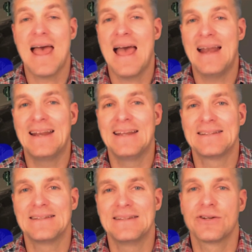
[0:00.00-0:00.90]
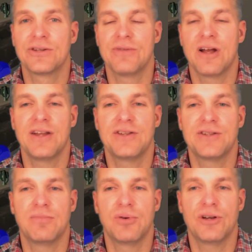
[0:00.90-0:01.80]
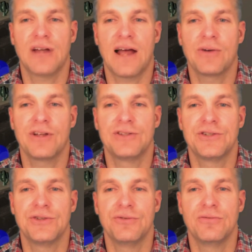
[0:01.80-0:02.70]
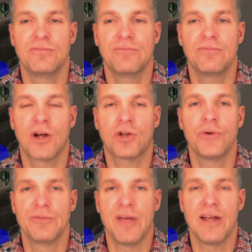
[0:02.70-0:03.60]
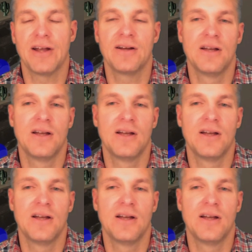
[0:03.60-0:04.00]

and it is nearly ready to put out into a closed beta.